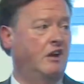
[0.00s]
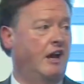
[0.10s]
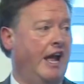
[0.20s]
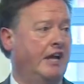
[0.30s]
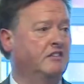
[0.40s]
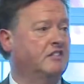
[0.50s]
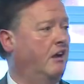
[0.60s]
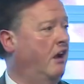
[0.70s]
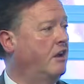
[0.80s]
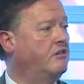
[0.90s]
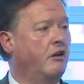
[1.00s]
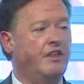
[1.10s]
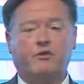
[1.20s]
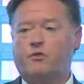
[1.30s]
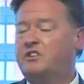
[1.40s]
and I know
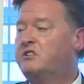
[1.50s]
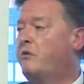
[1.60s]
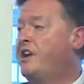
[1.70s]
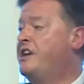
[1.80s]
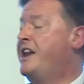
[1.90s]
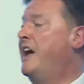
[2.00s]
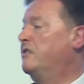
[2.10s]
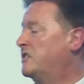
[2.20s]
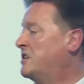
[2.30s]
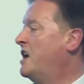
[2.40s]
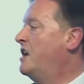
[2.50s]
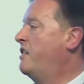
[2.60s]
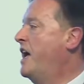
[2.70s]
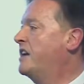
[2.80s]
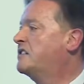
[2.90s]
that Chris has already announced
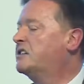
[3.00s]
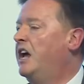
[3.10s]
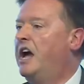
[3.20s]
that